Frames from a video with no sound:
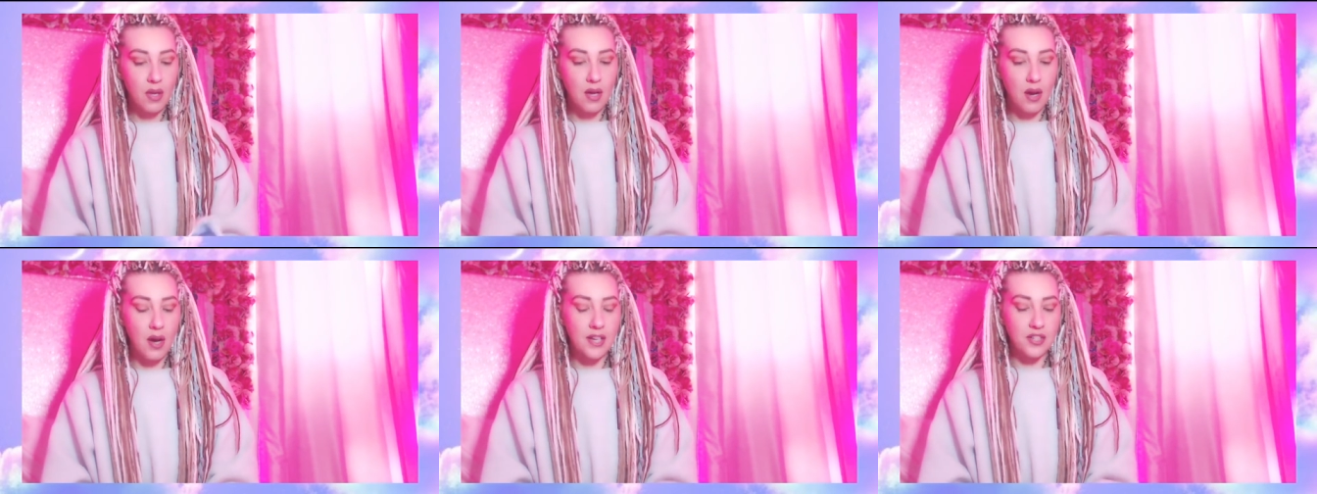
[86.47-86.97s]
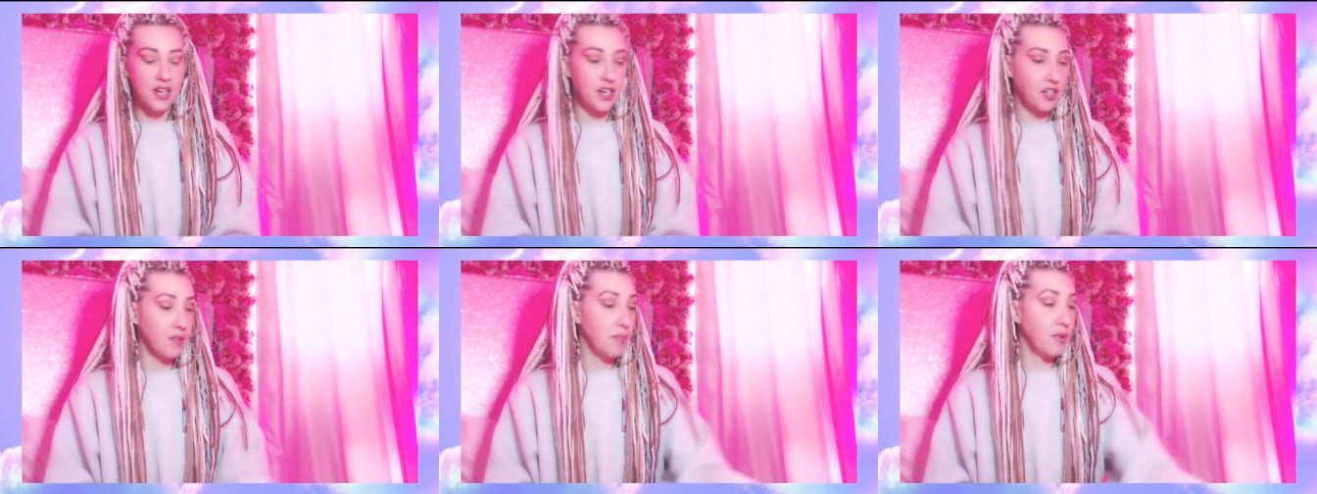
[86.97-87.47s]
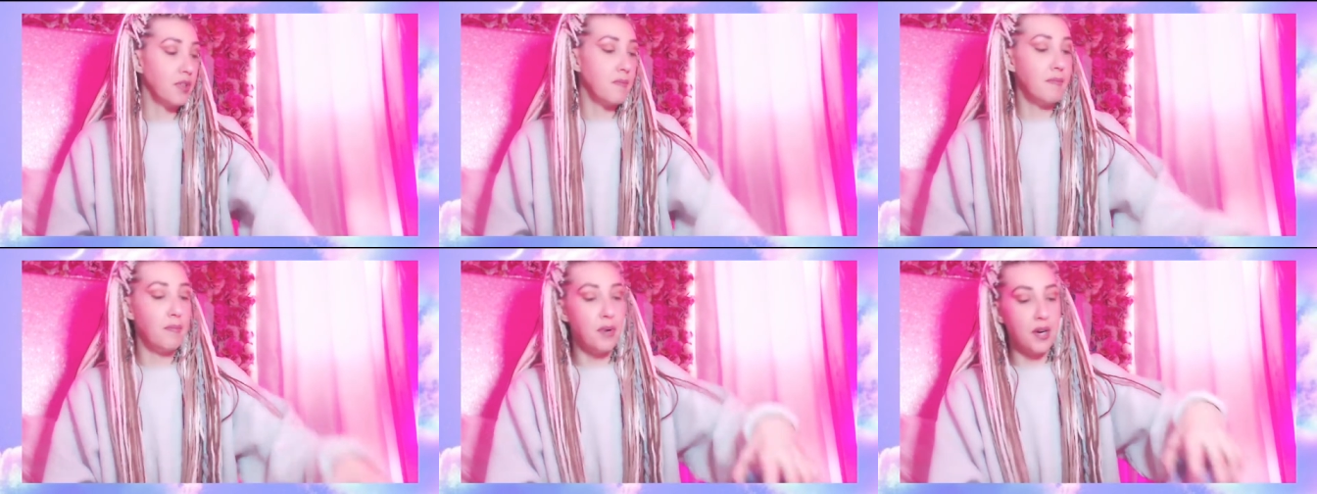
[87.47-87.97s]
I should actually pull
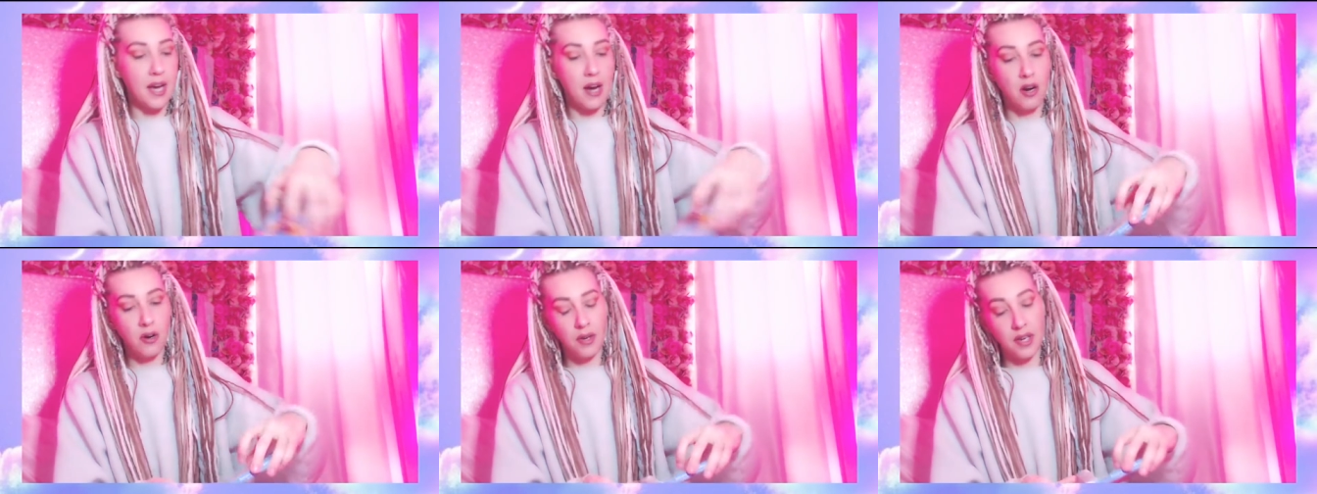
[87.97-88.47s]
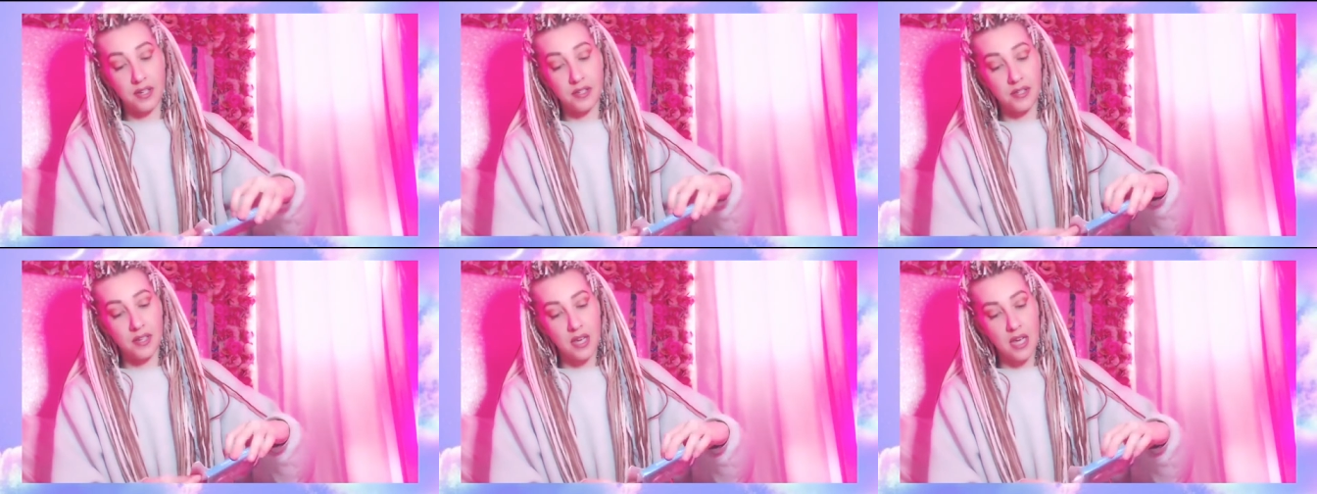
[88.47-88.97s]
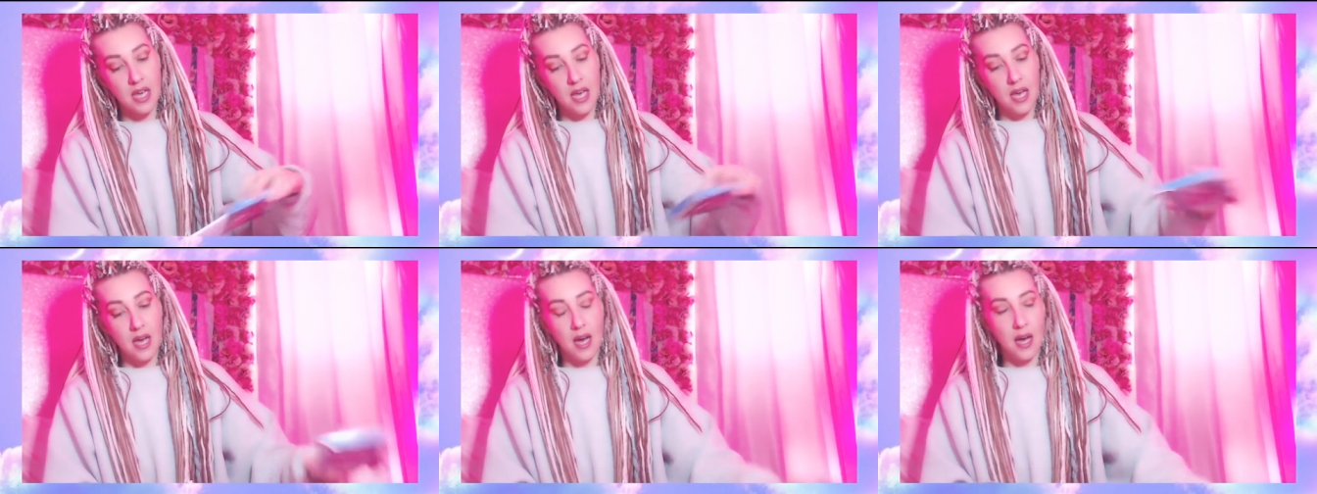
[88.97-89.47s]
the book out because
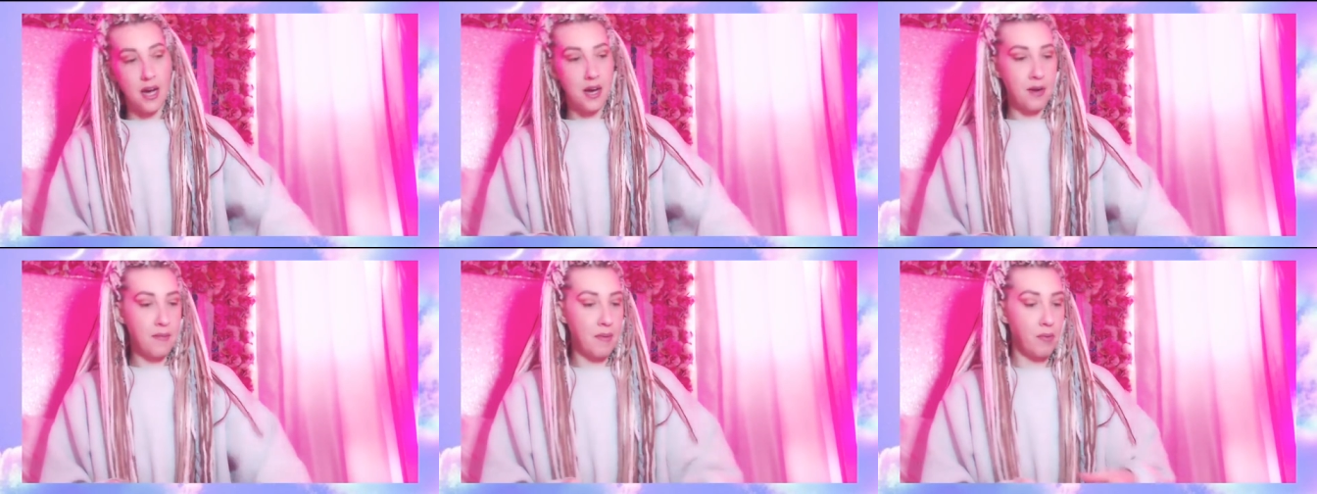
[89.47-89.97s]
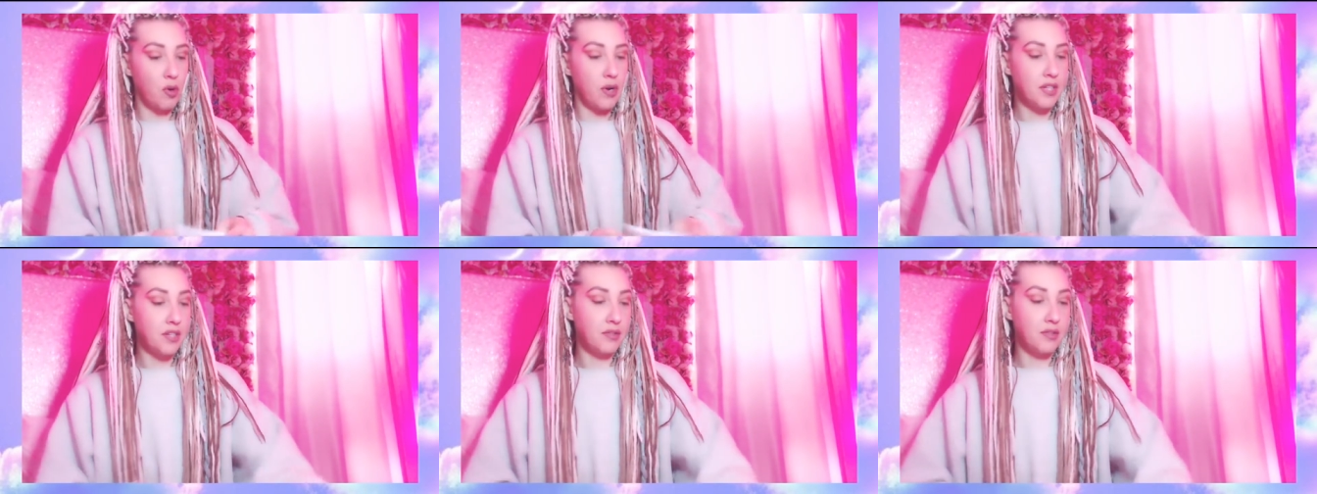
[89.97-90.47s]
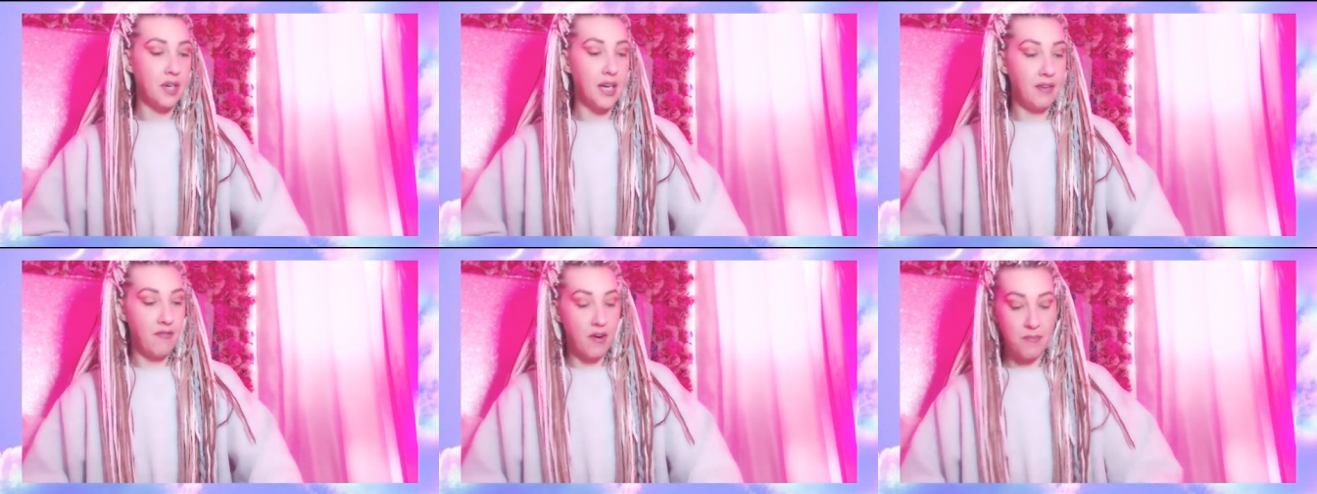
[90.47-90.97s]
um, I'm going to read
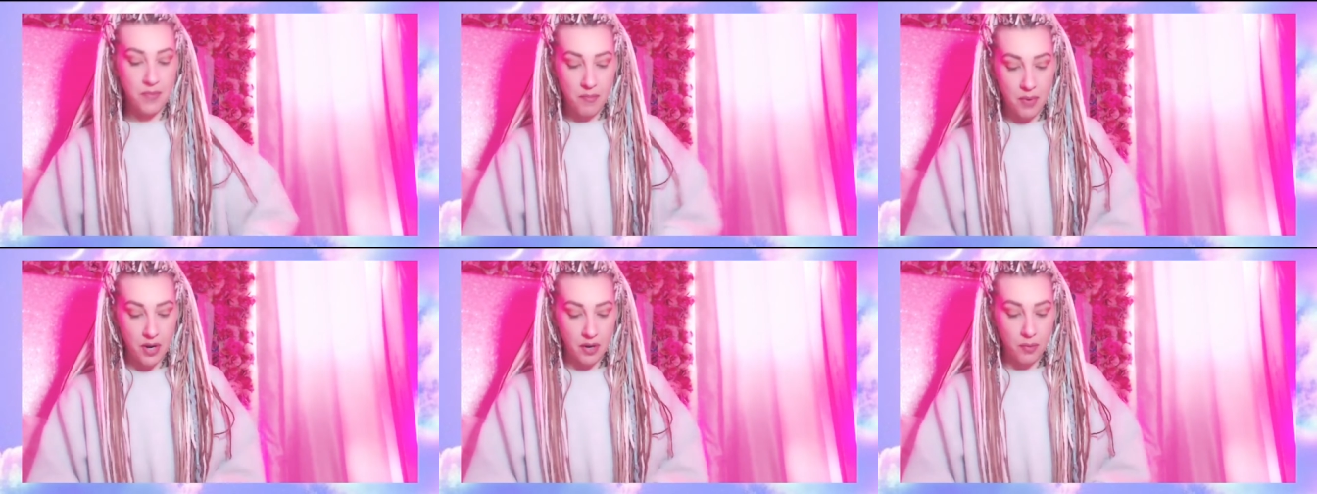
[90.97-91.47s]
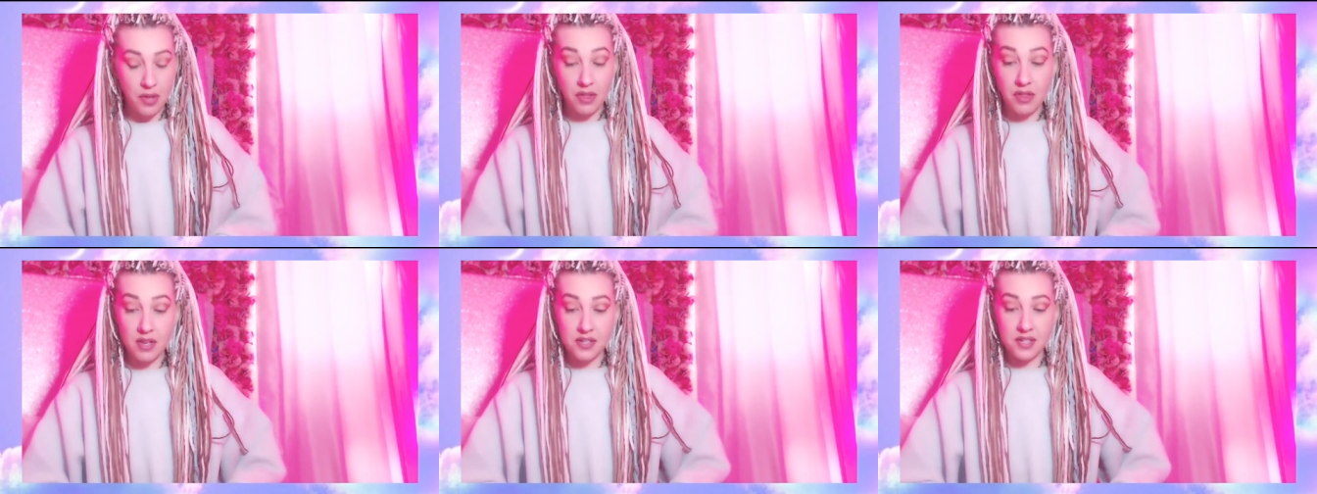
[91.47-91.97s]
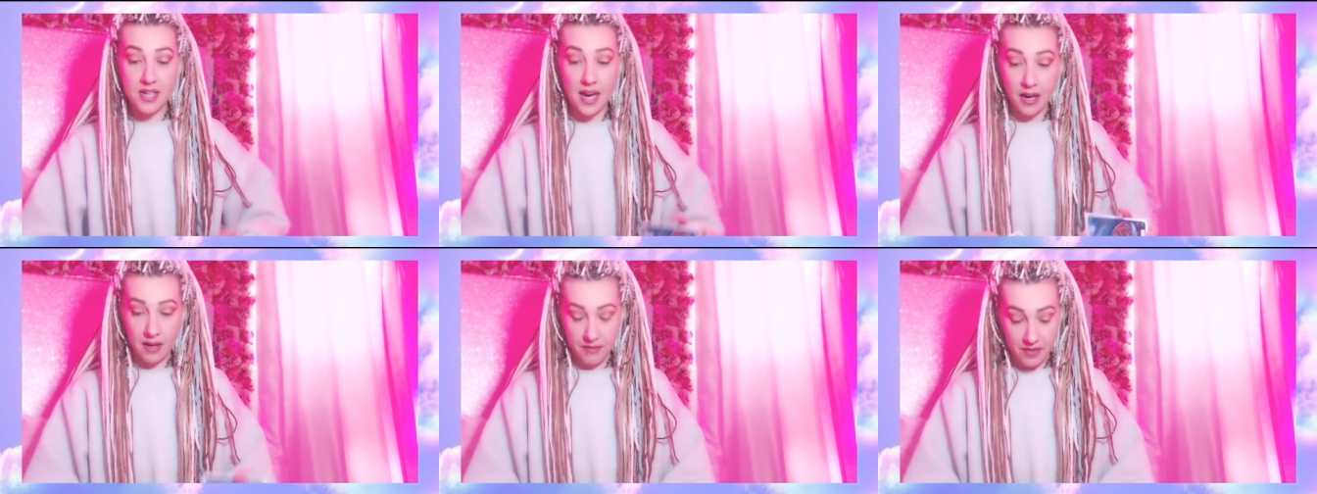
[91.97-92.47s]
from the book with this deck
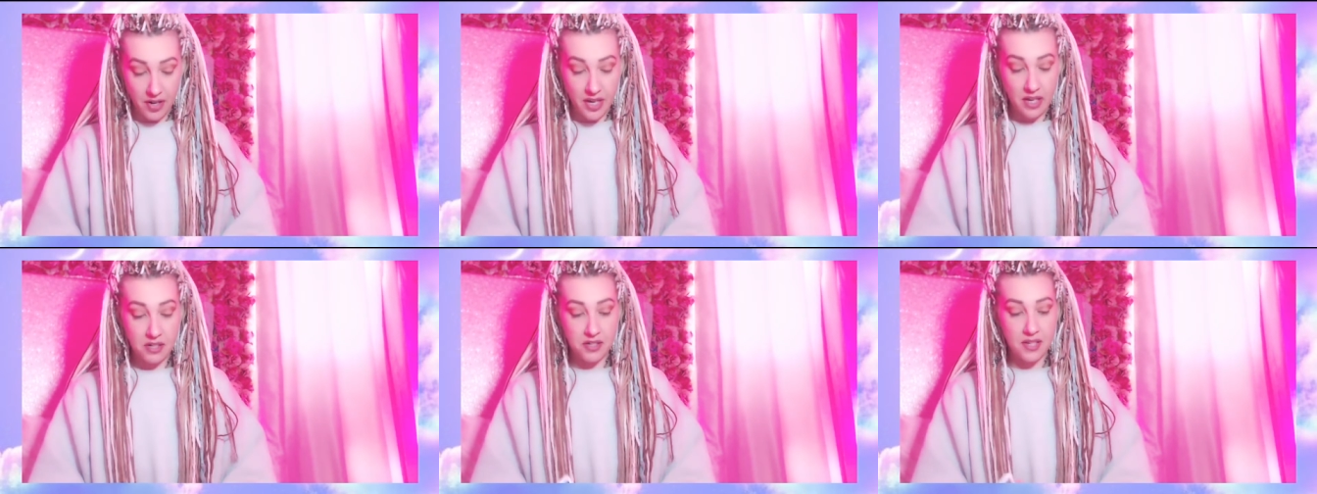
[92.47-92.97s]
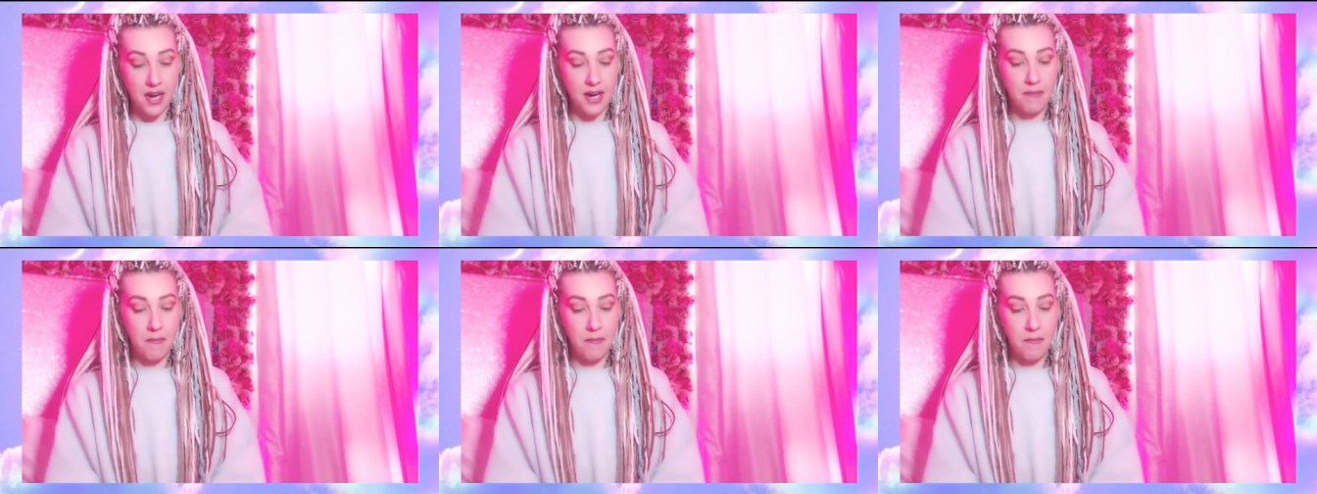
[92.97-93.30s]
for each sign.